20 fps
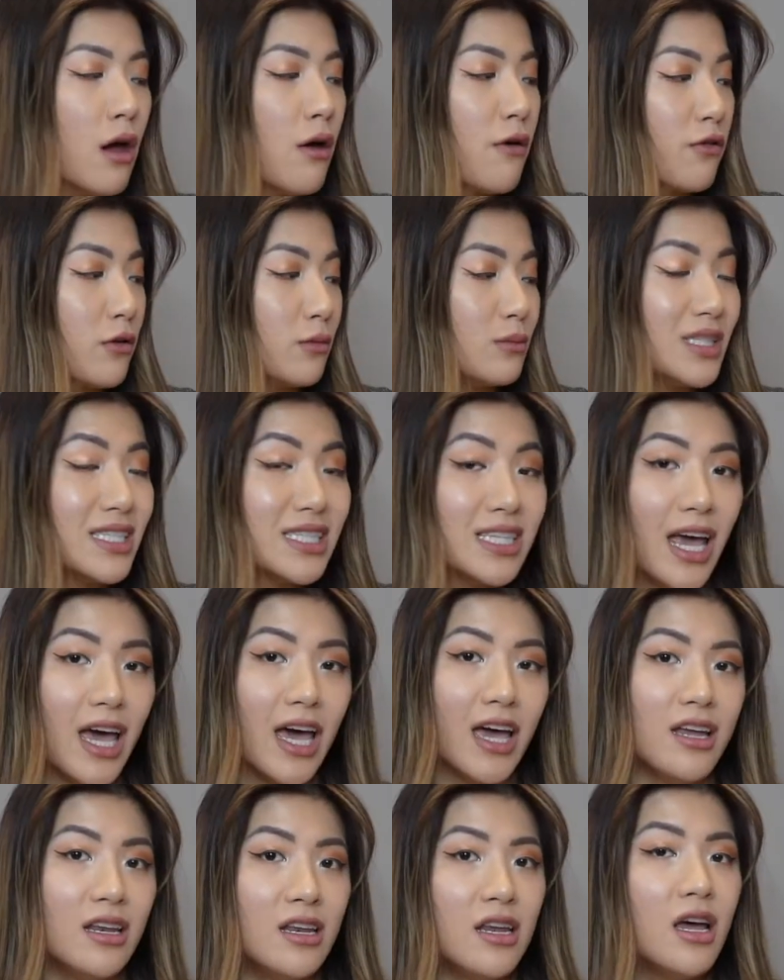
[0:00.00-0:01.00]
from
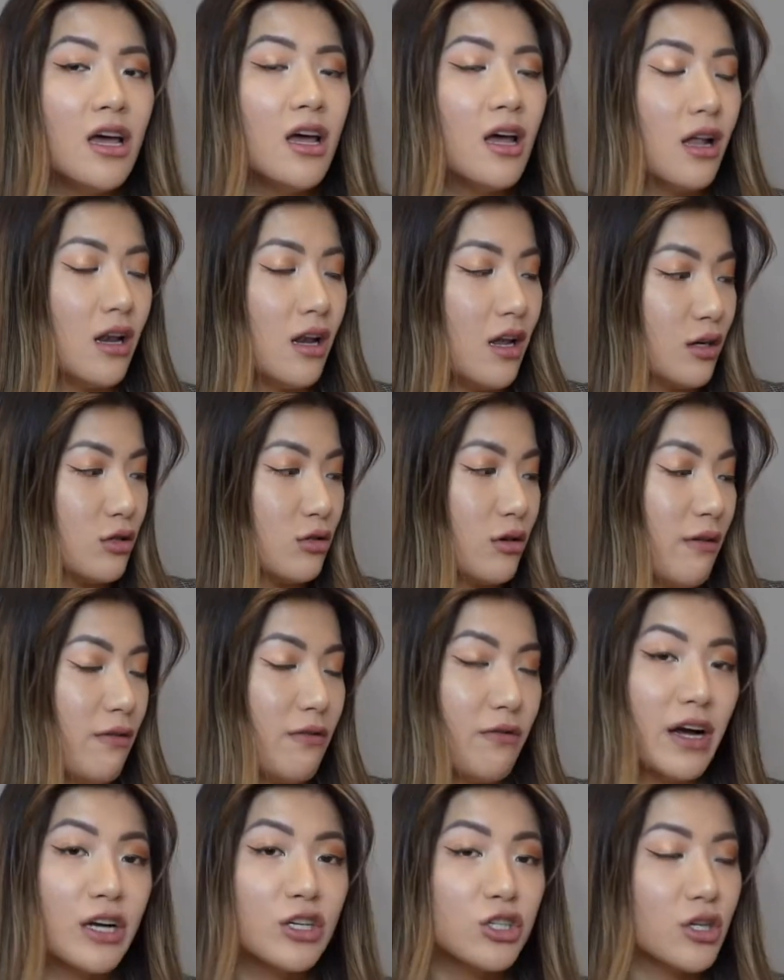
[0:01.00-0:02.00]
10 luxury
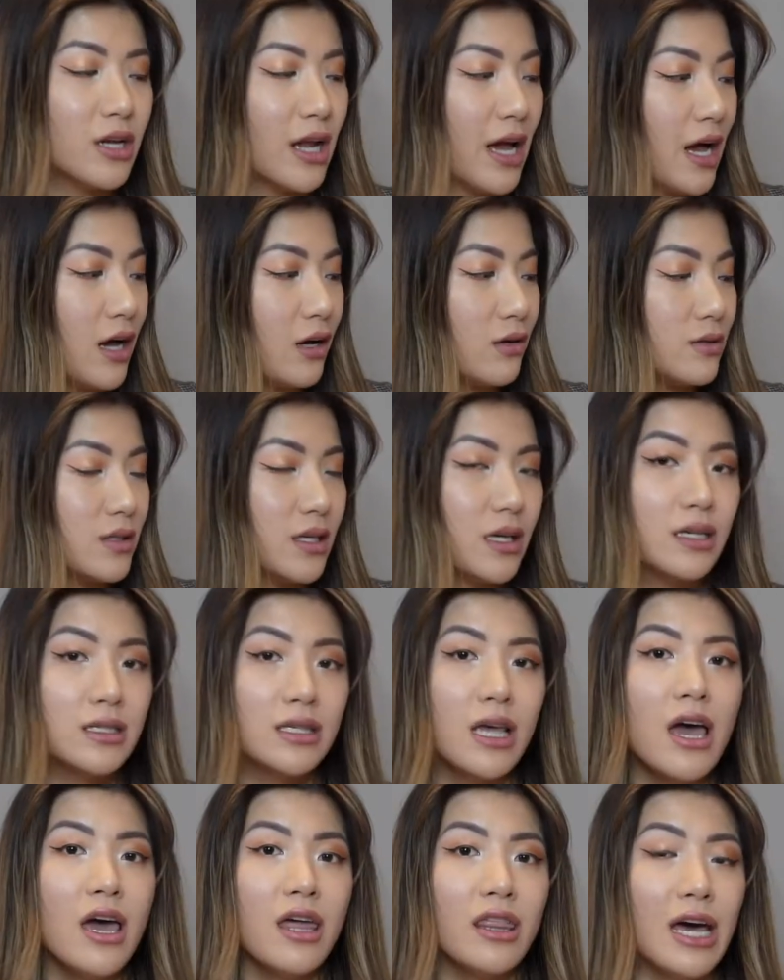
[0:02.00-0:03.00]
fashion houses